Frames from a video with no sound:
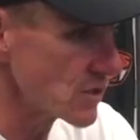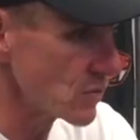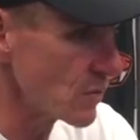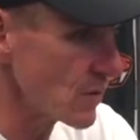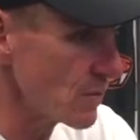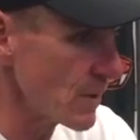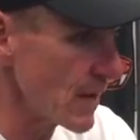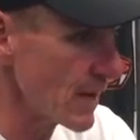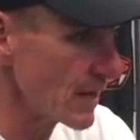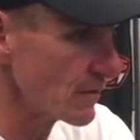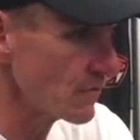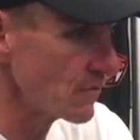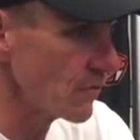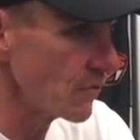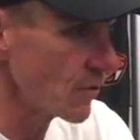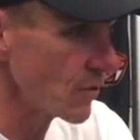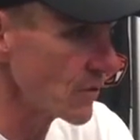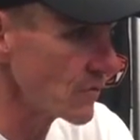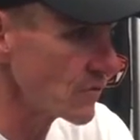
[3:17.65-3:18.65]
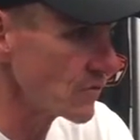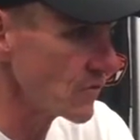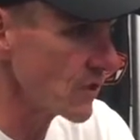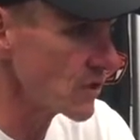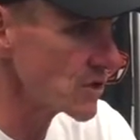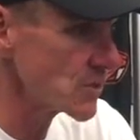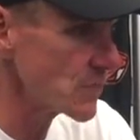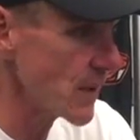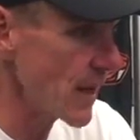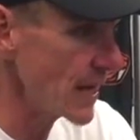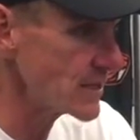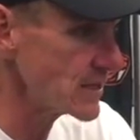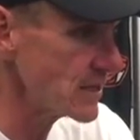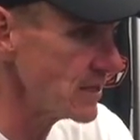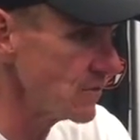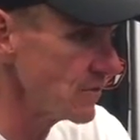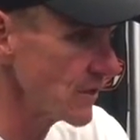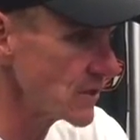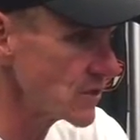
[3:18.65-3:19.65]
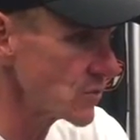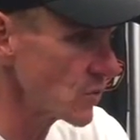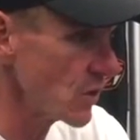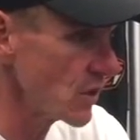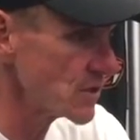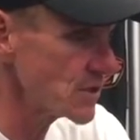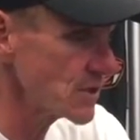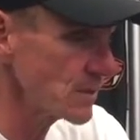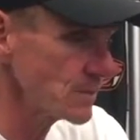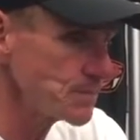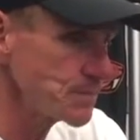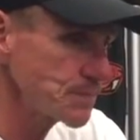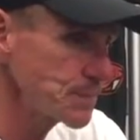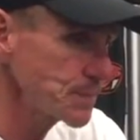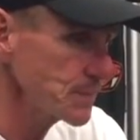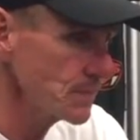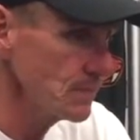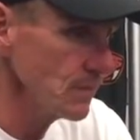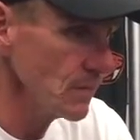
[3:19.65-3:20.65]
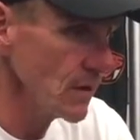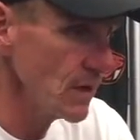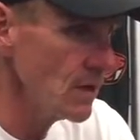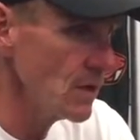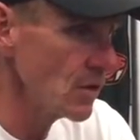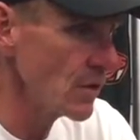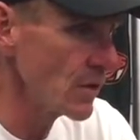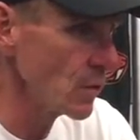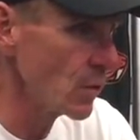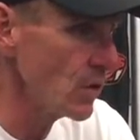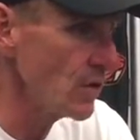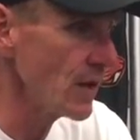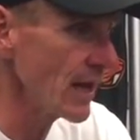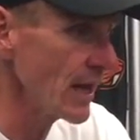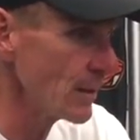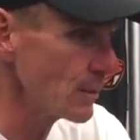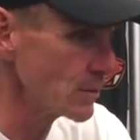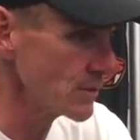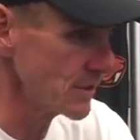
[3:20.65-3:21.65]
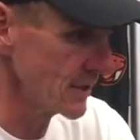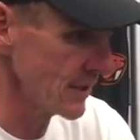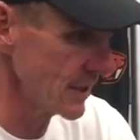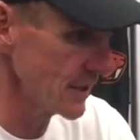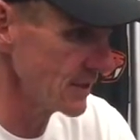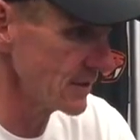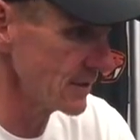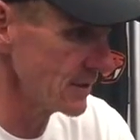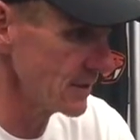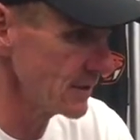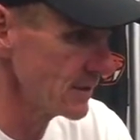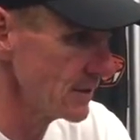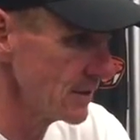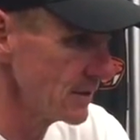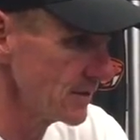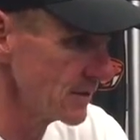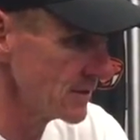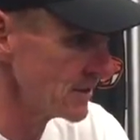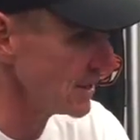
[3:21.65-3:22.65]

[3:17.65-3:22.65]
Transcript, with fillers: It went back and forth. As far as the pass defense was, you know, they weren't able to get the, the